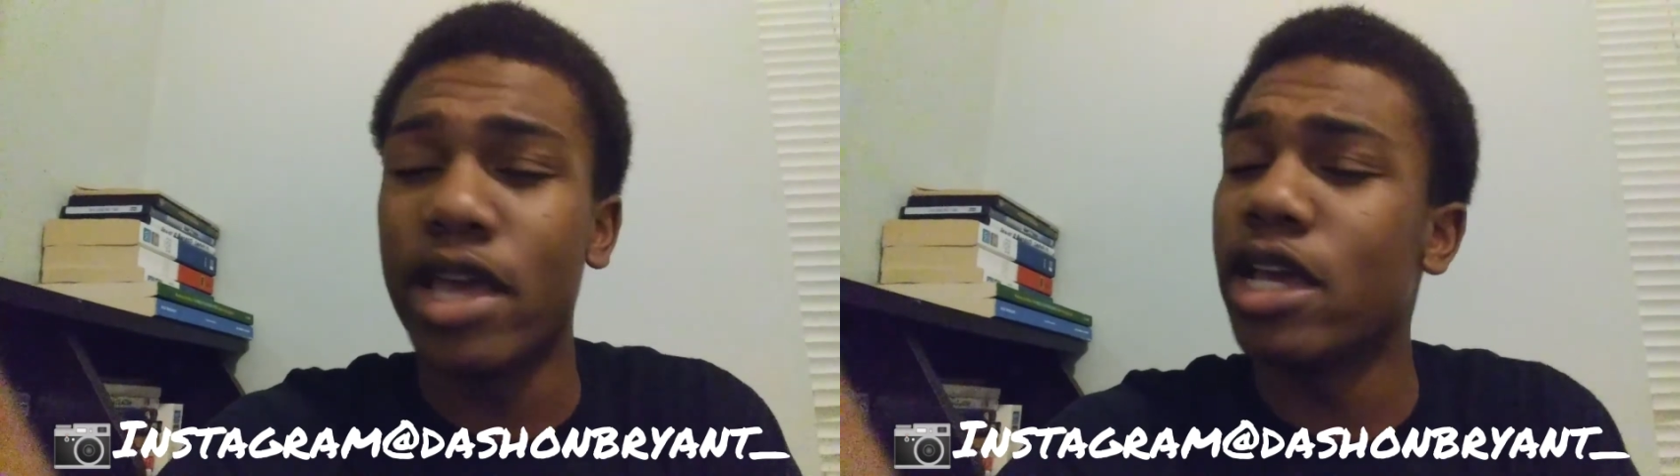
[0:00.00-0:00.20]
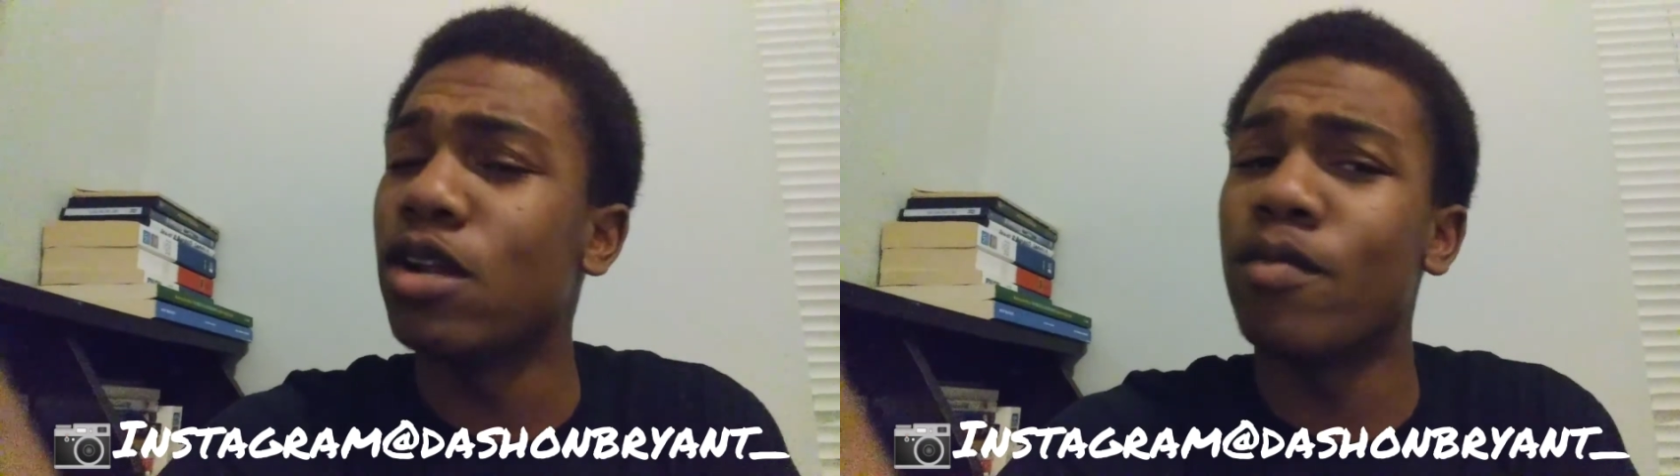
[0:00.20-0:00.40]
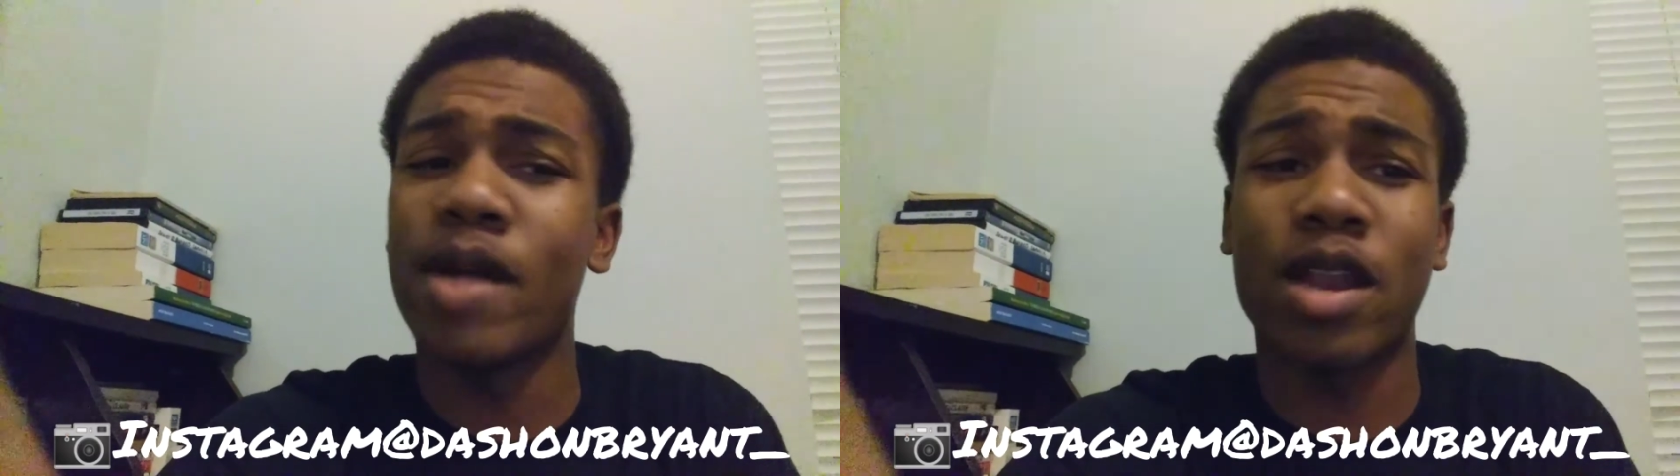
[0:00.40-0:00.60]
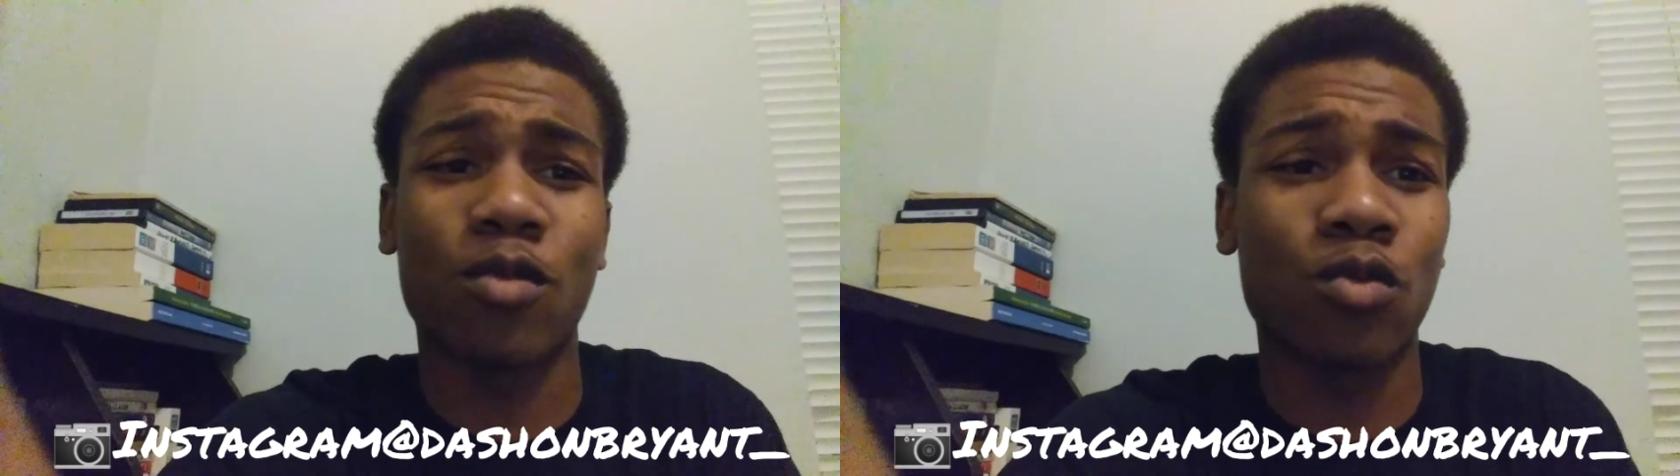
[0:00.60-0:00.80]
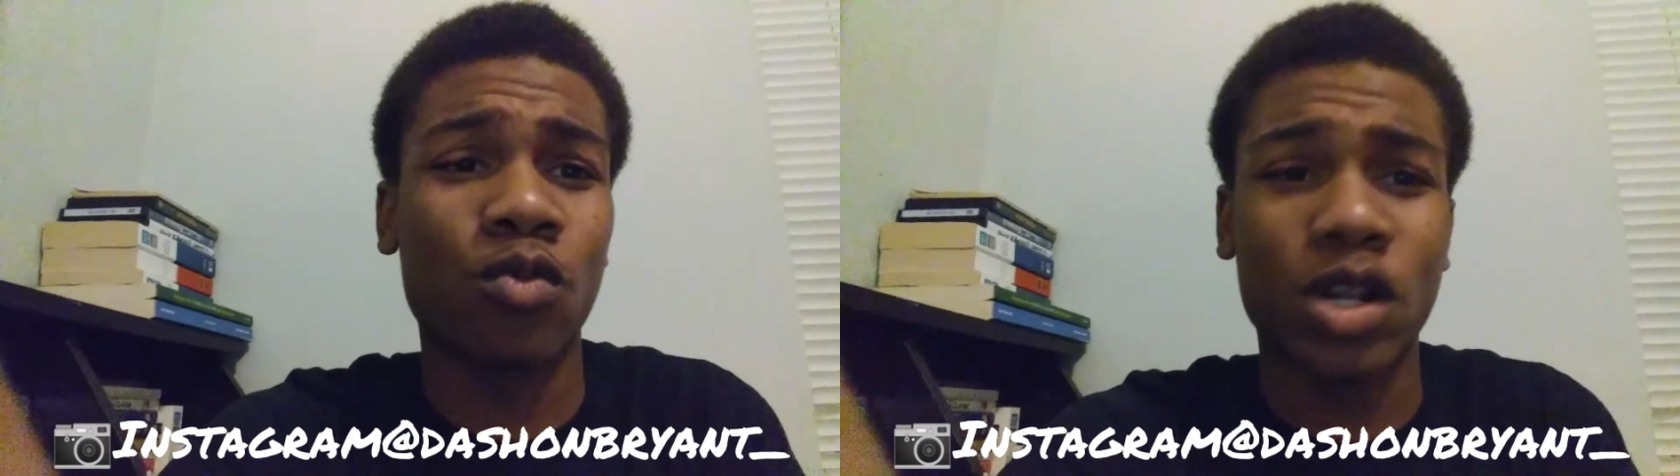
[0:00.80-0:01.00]
It don't matter
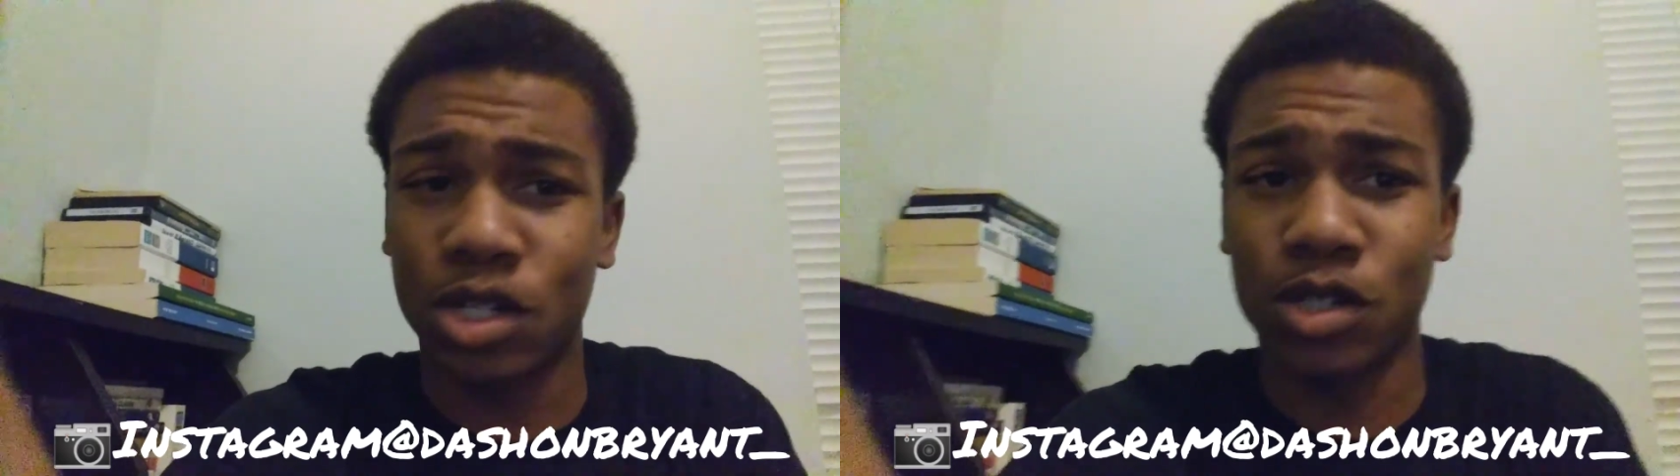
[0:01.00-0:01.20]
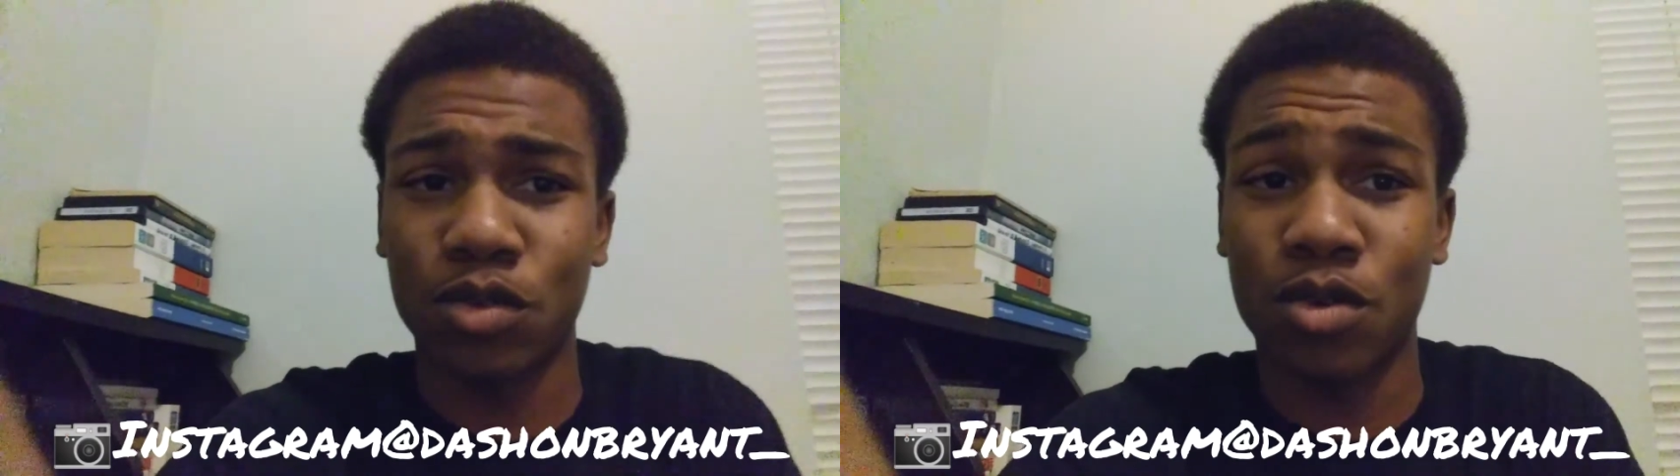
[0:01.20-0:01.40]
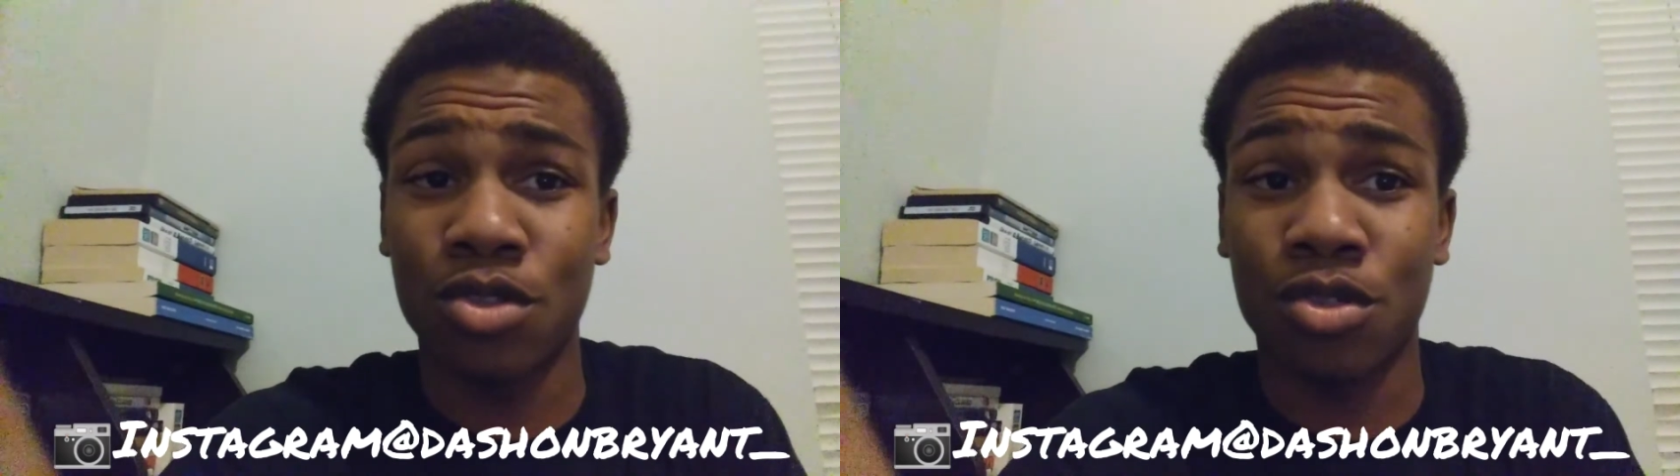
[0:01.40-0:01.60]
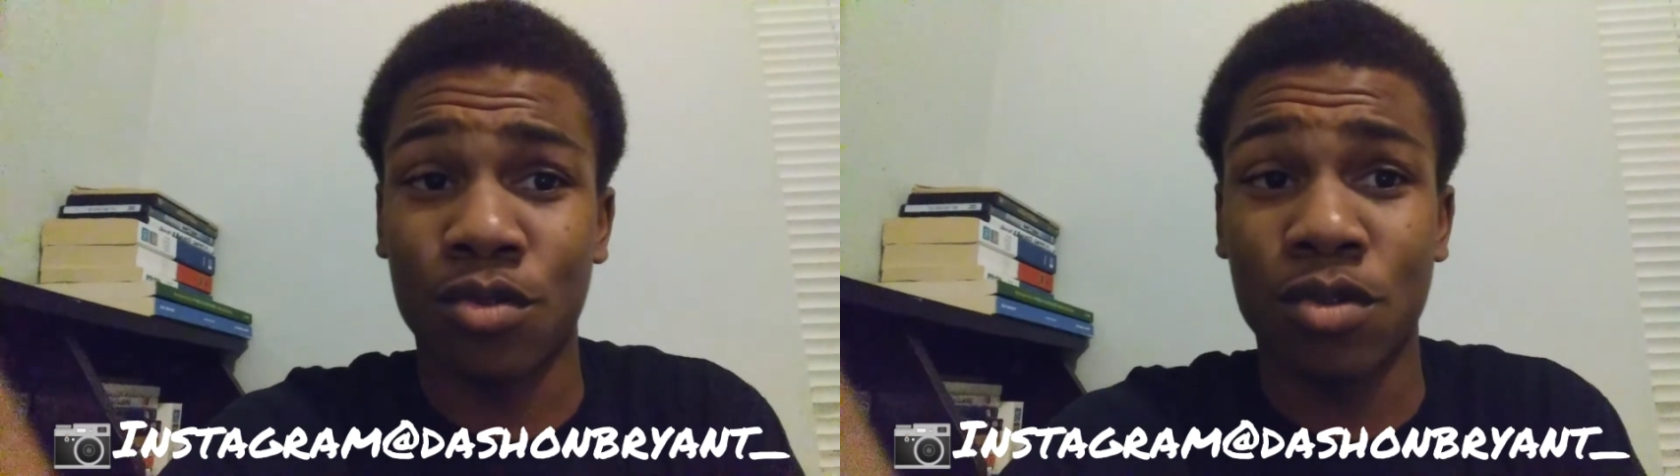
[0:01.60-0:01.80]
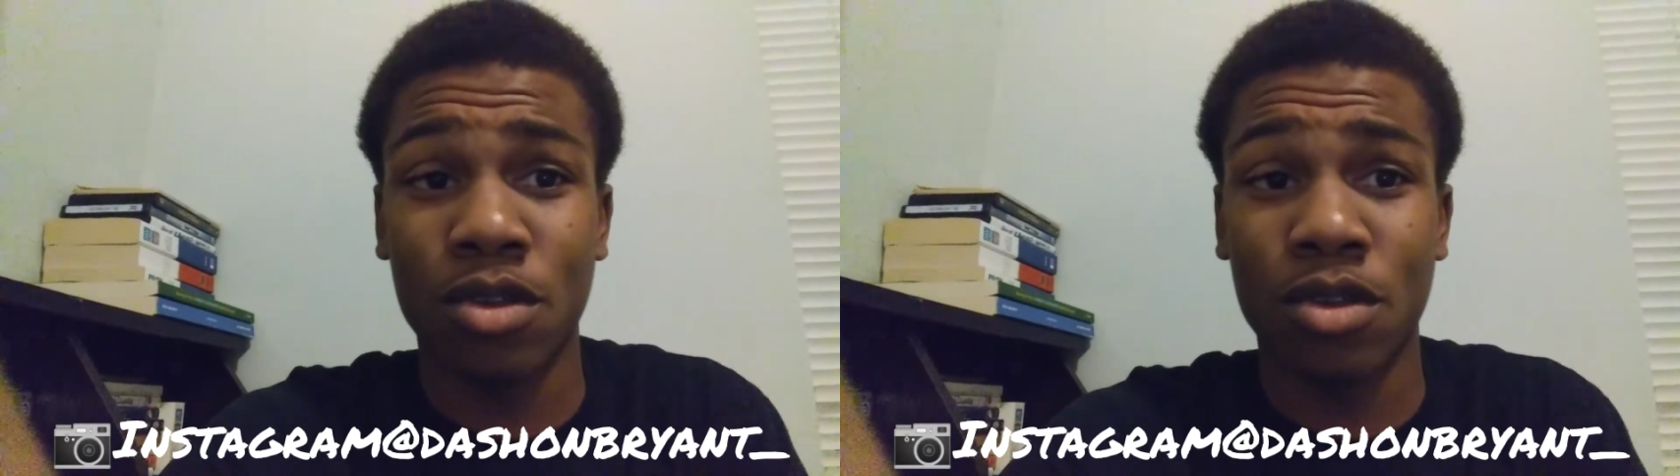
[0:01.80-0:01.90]
what you're going through. You